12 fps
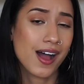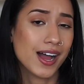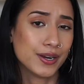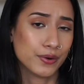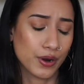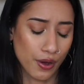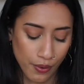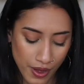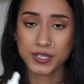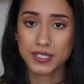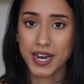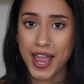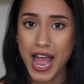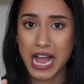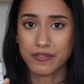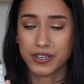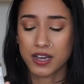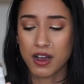I don't know. The reason I
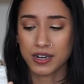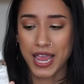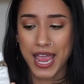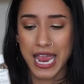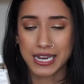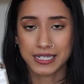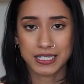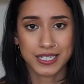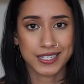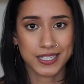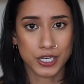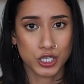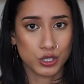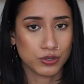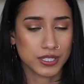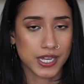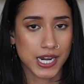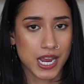have it on hand is because I
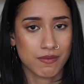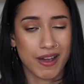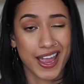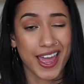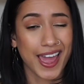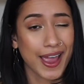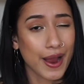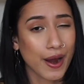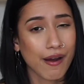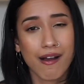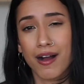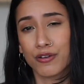use it in my hair.